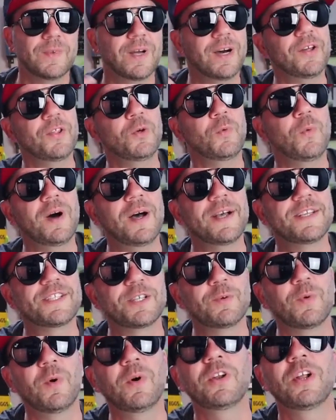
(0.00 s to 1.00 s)
Otherwise,
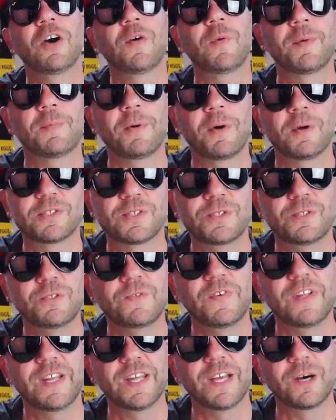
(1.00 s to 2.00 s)
you won't know when we post a new
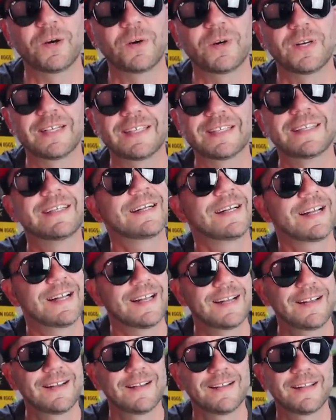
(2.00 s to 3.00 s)
video
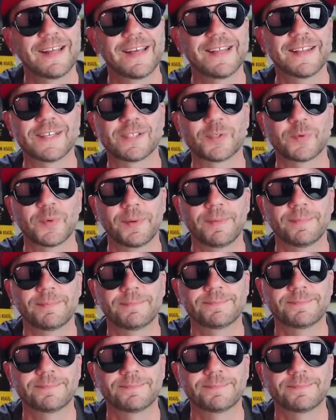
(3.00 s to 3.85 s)
like this one.